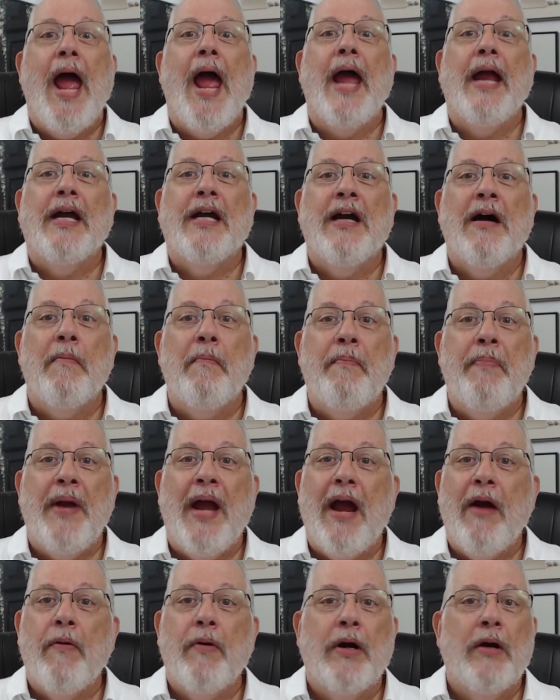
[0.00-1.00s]
and
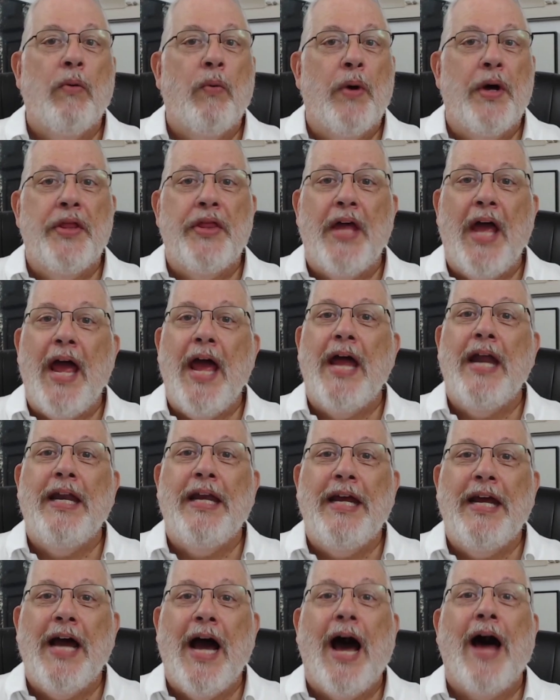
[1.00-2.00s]
compare it with
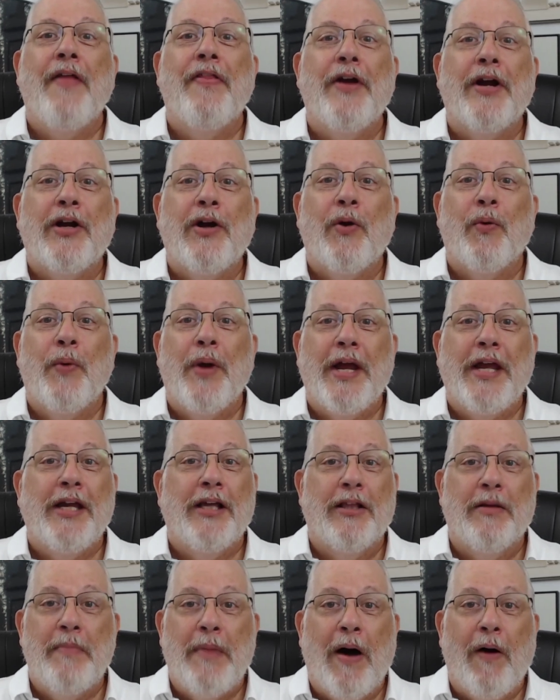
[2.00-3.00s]
any other
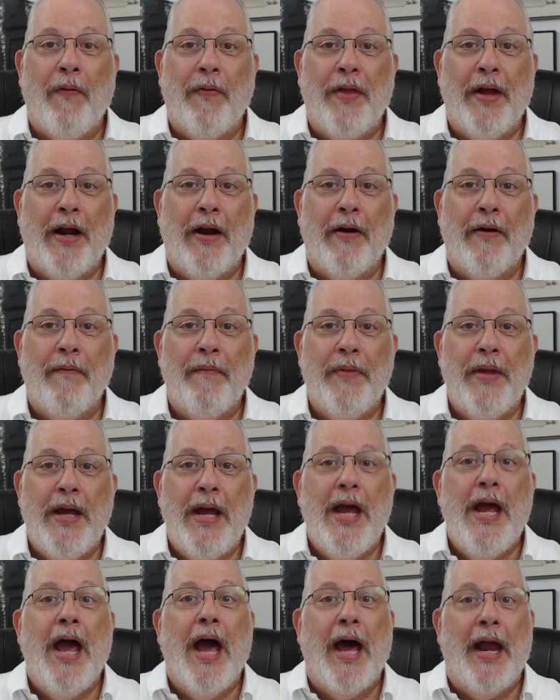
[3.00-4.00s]
curriculum out there,
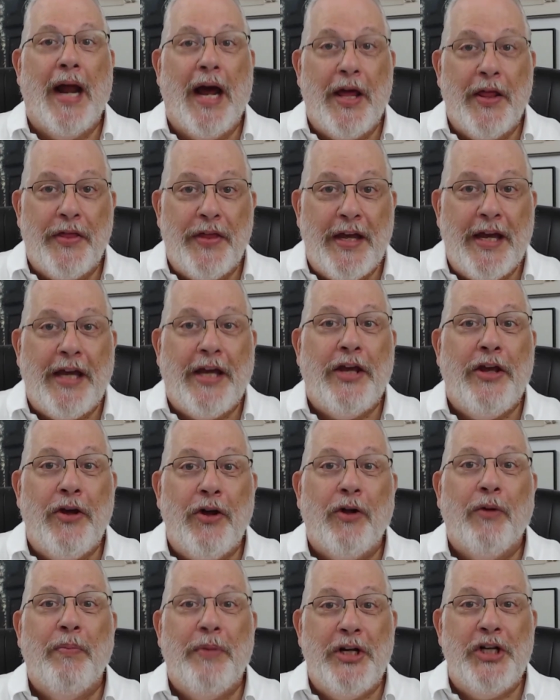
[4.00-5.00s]
and I think
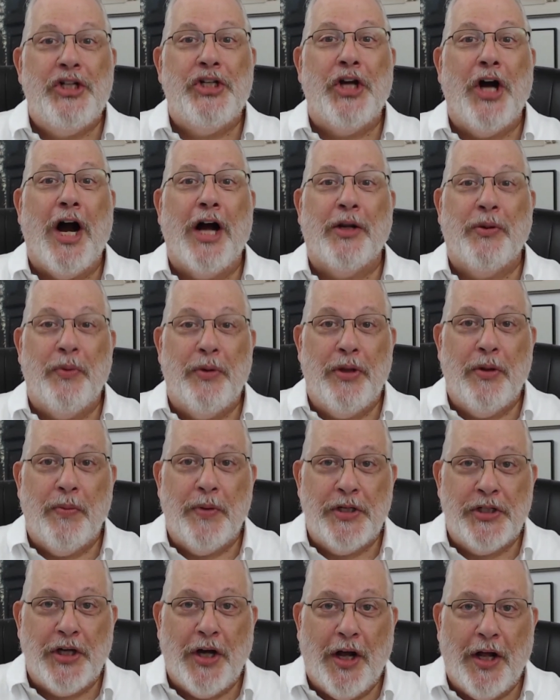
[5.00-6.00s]
you'll be shocked with the
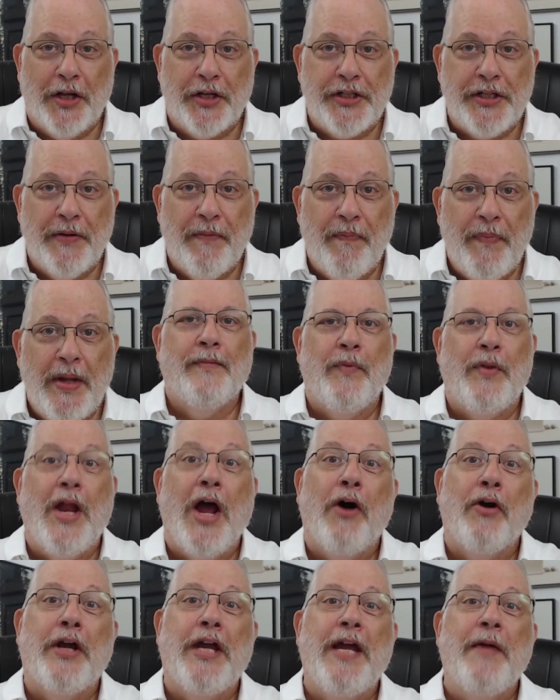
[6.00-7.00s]
results.
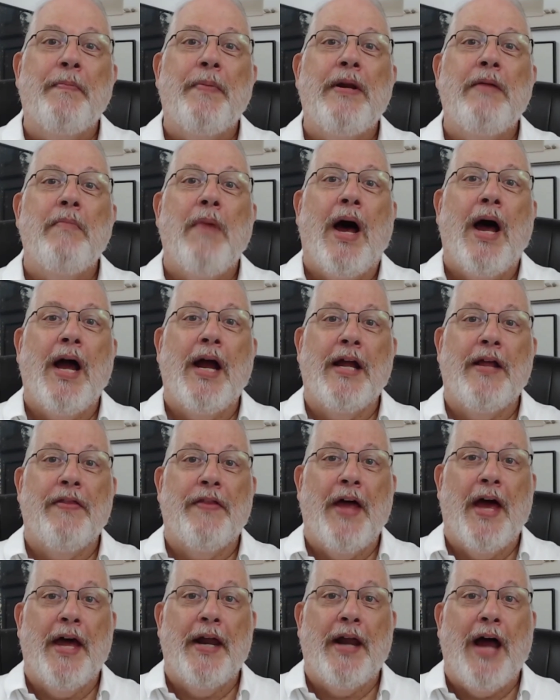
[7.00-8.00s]
Now keep in
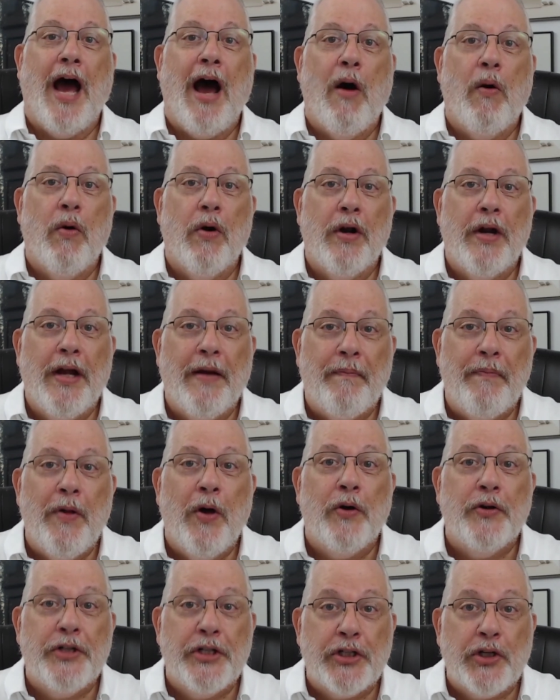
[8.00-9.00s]
mind that our
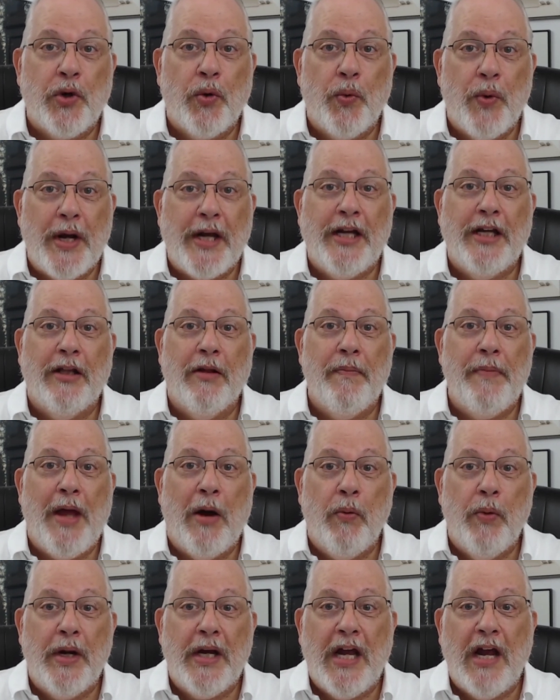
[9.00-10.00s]
hypnosis curriculum
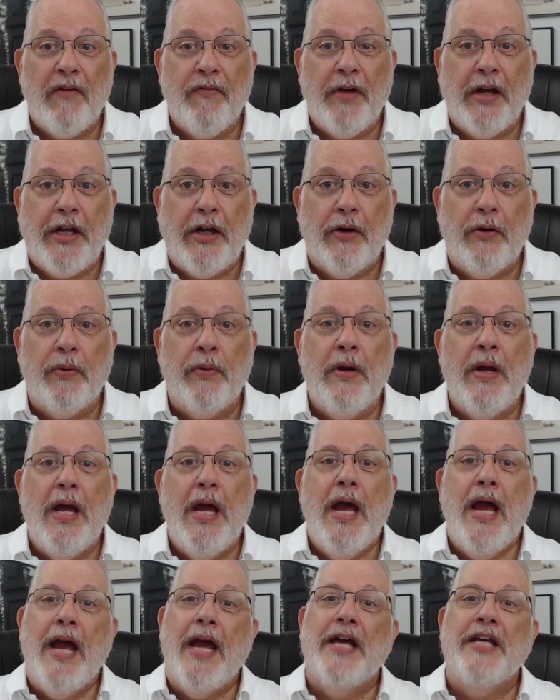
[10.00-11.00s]
that we're giving you
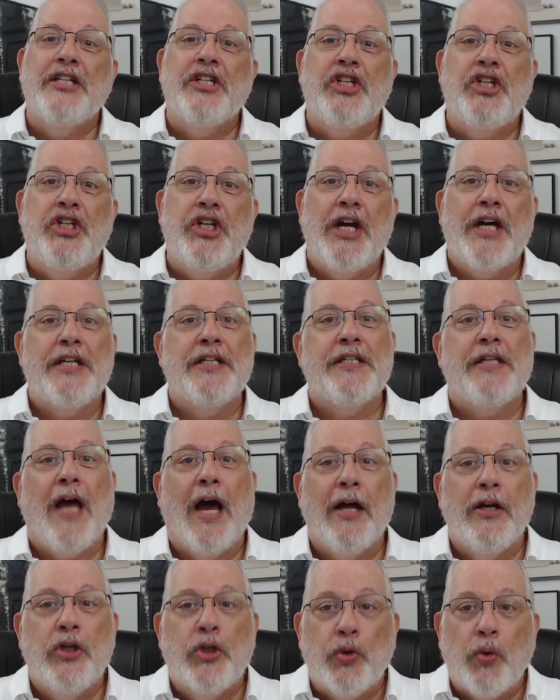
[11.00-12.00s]
is just
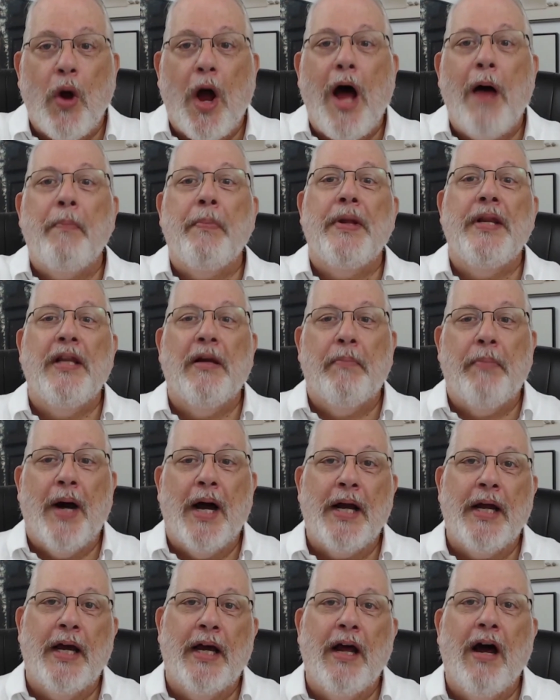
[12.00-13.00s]
a drop in the
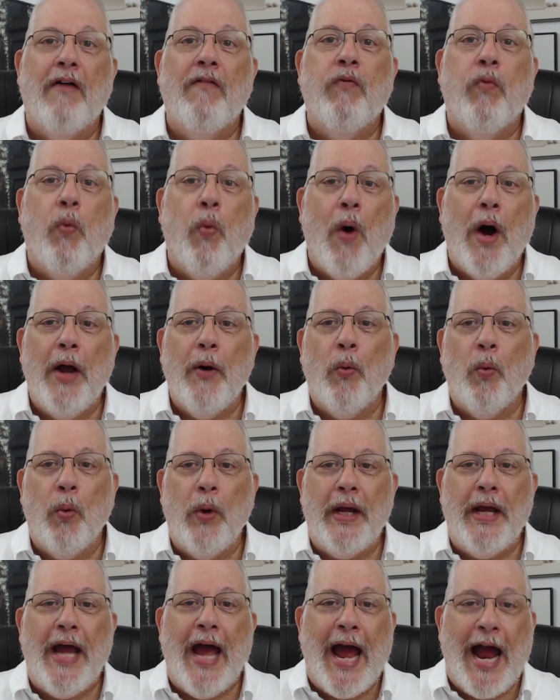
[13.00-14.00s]
bucket of what
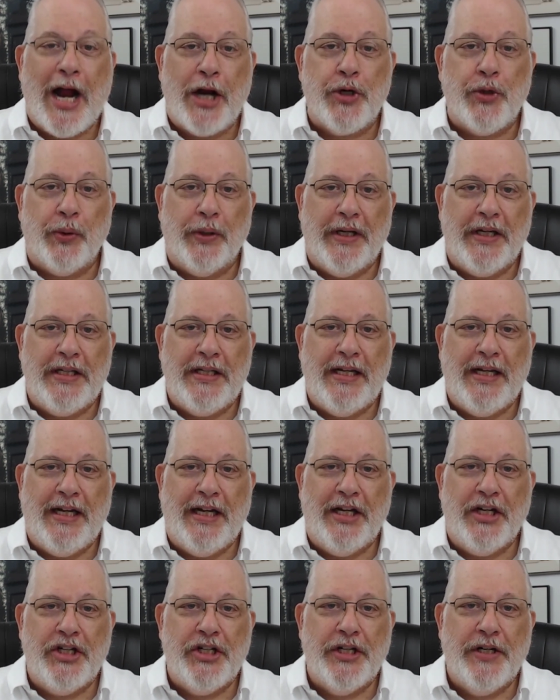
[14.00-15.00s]
we actually
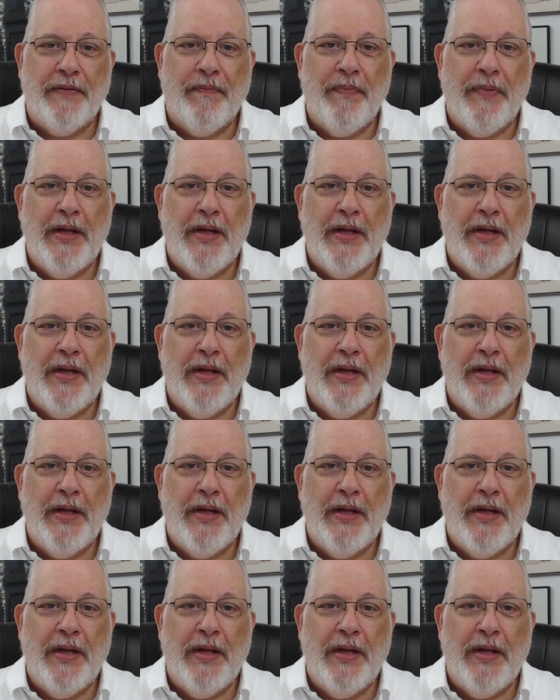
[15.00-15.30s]
teach.